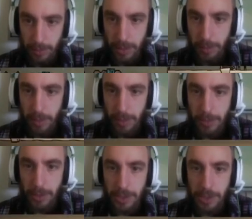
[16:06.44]
Oh, Bob
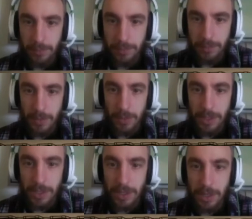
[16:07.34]
Ross, you're
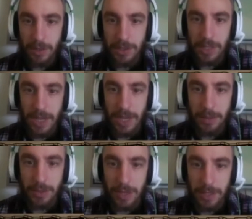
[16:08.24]
always turning those into
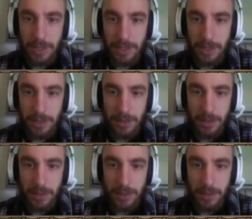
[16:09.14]
abstracts.